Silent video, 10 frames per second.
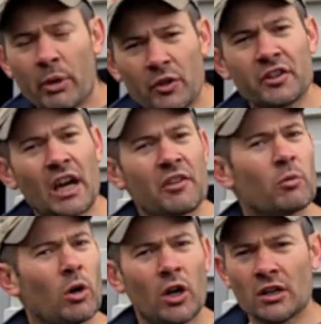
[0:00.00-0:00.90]
build the other
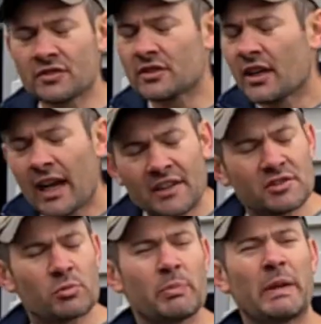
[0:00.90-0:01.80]
walls, and
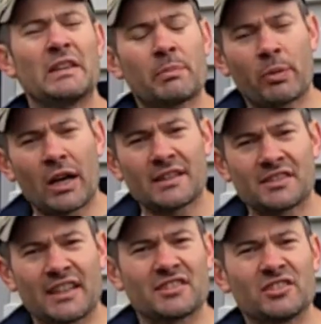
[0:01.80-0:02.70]
just repeat the
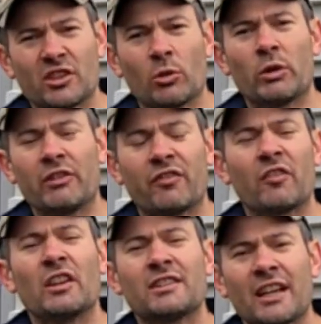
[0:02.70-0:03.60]
process until we've
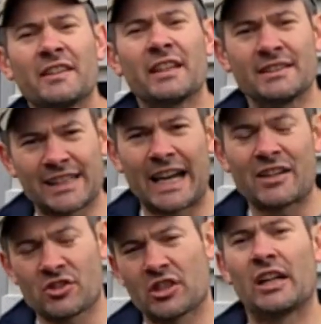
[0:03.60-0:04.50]
done the
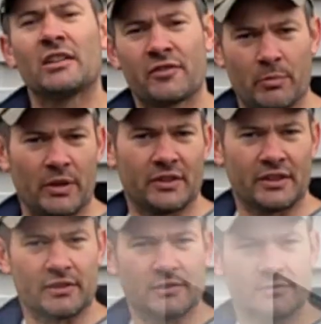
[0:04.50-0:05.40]
entire shell of the building.